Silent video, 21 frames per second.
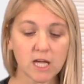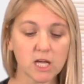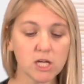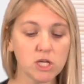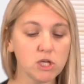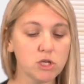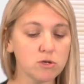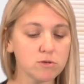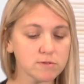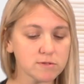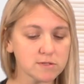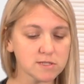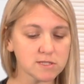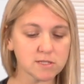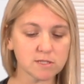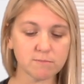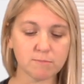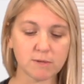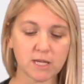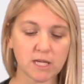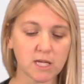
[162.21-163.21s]
used
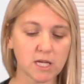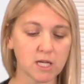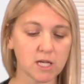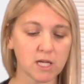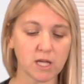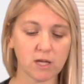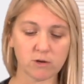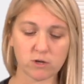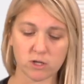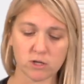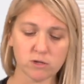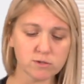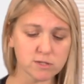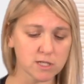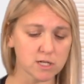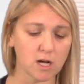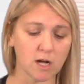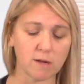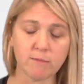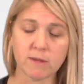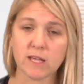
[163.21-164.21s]
to
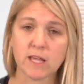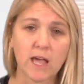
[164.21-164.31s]
come in